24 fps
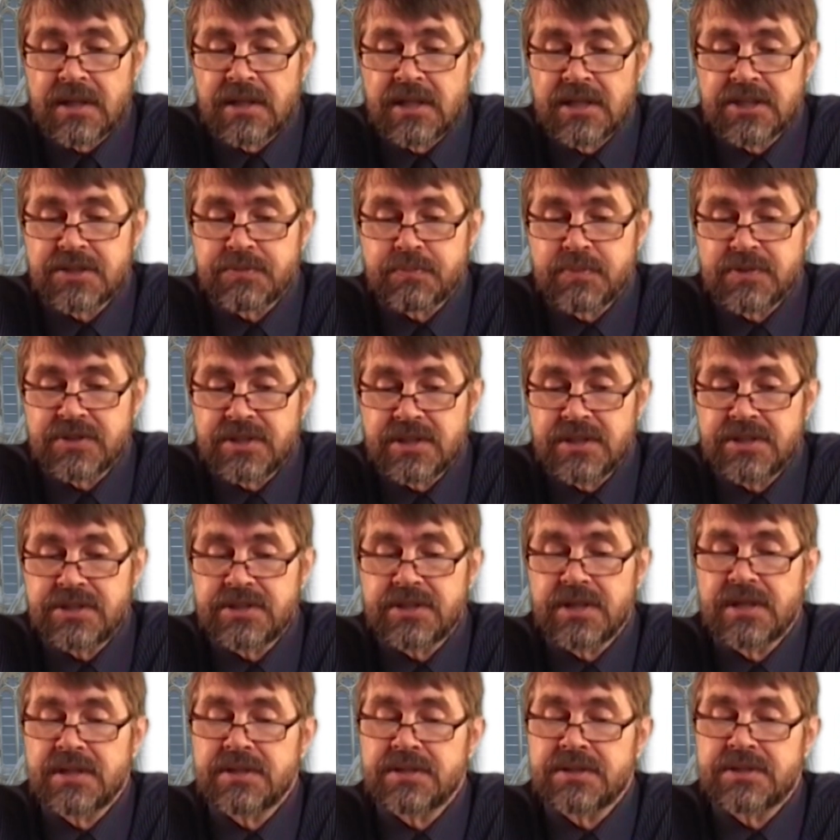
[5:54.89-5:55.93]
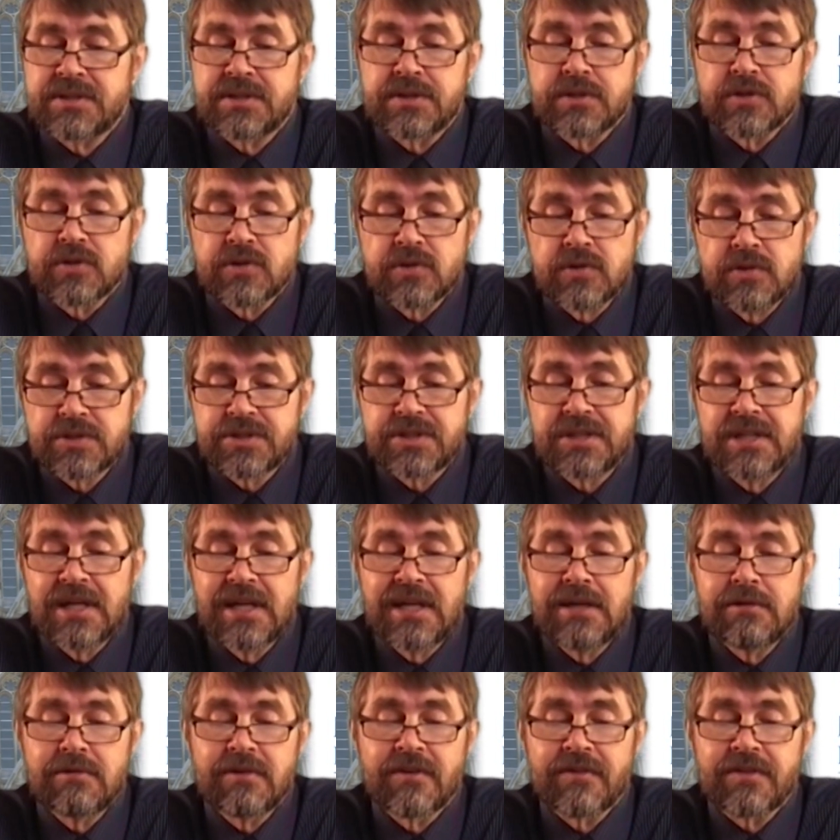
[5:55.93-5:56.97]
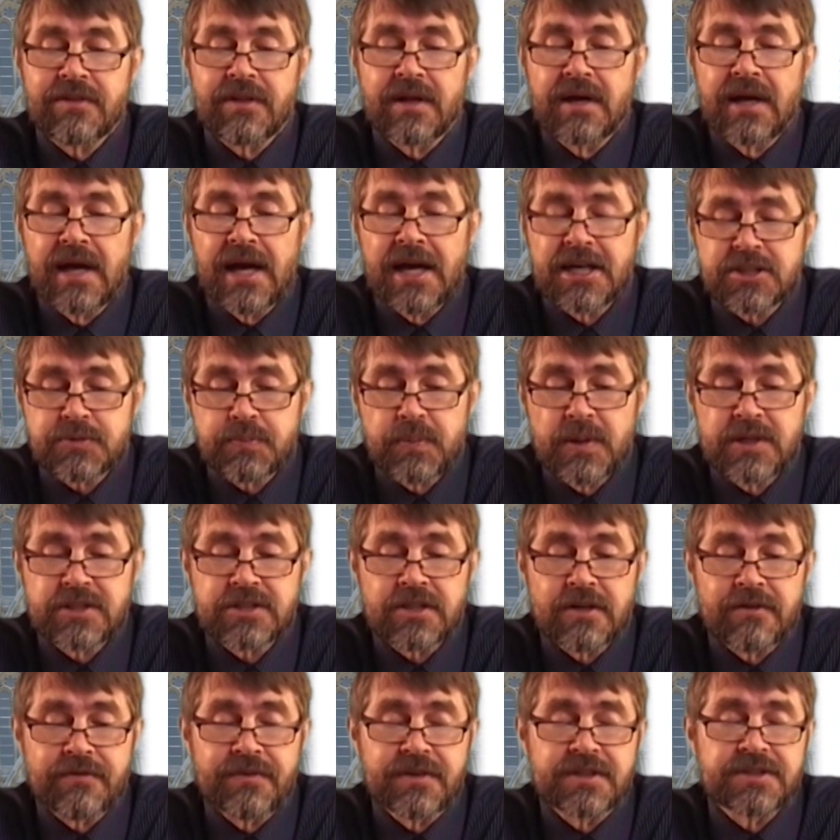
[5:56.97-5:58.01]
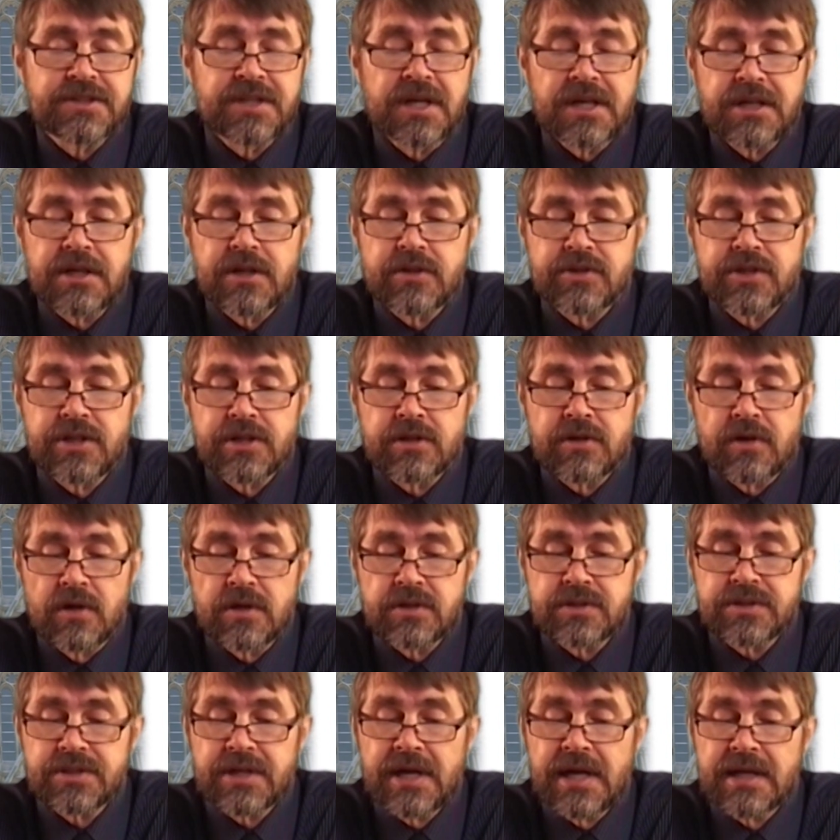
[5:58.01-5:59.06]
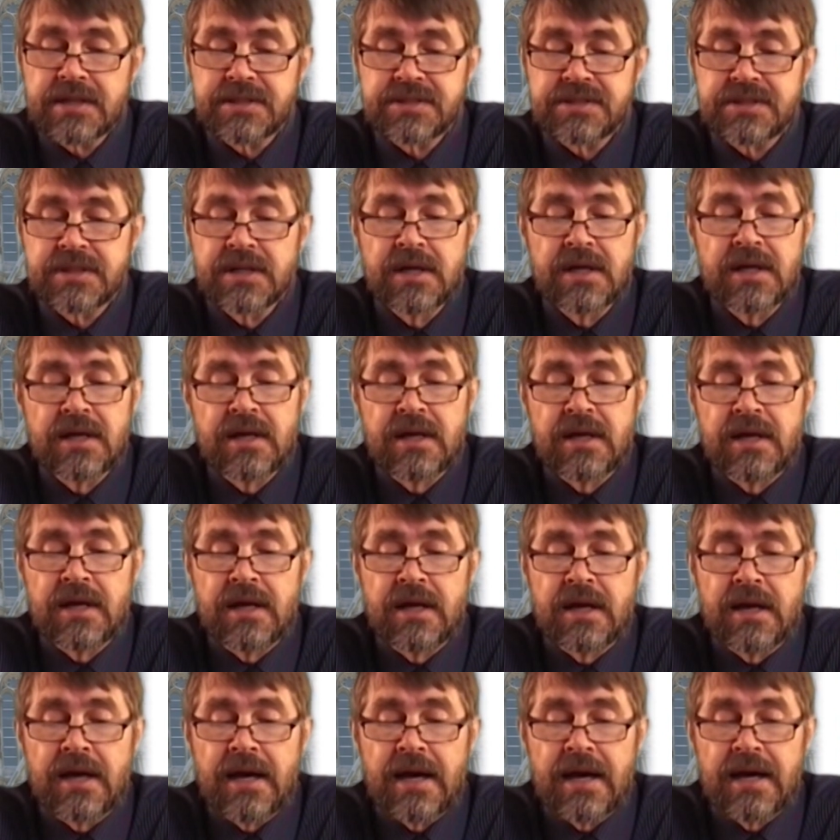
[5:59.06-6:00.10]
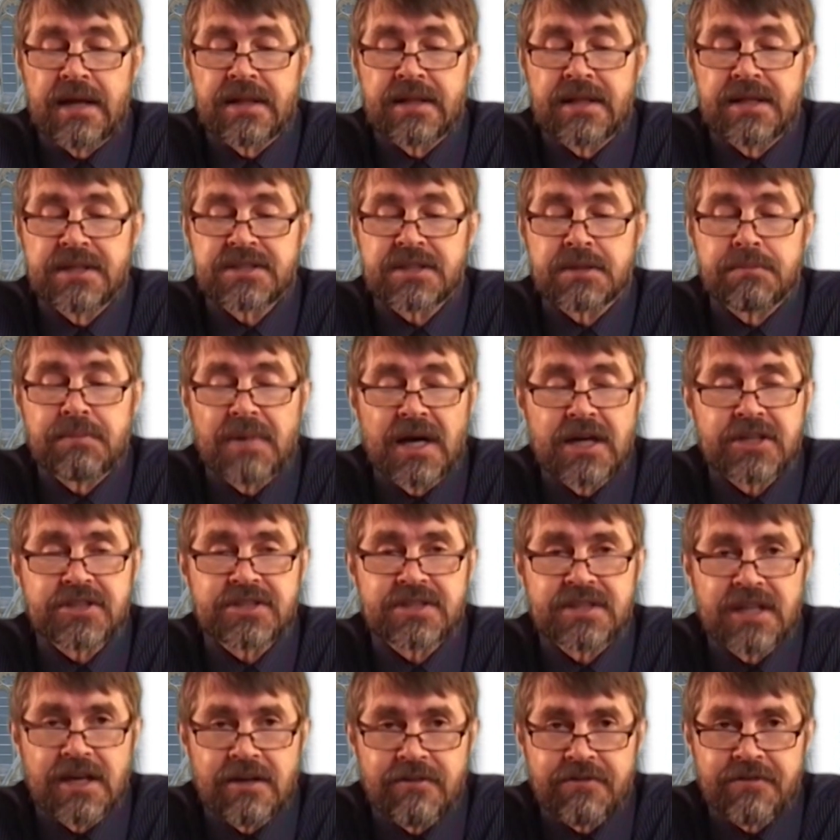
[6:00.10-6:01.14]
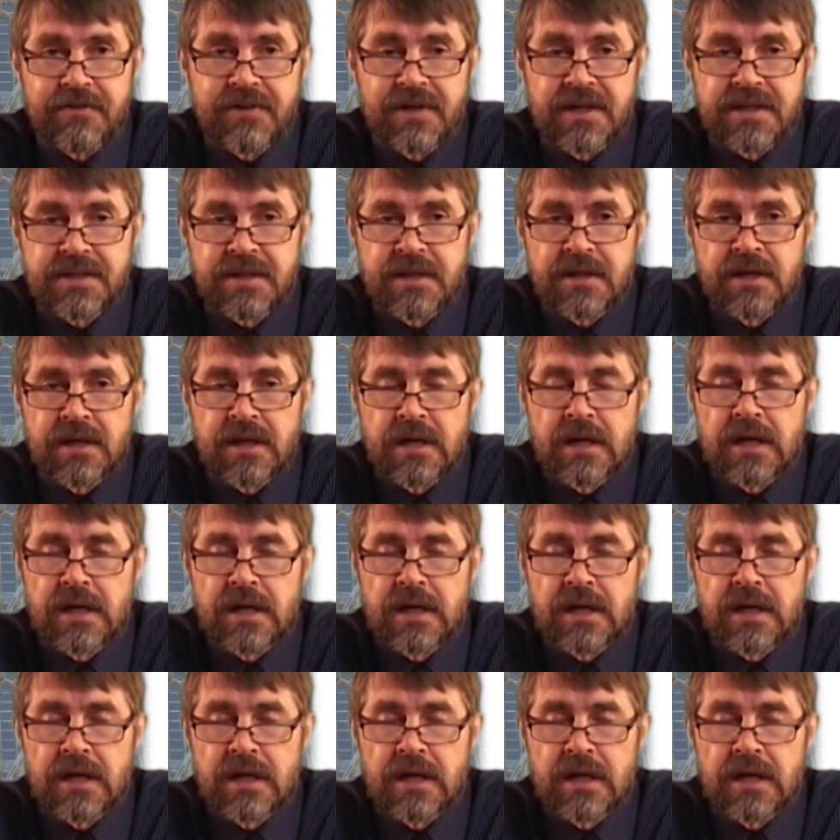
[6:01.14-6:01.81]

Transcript: dispositions, rules dealing with aspects of executory contracts, and there's a most definite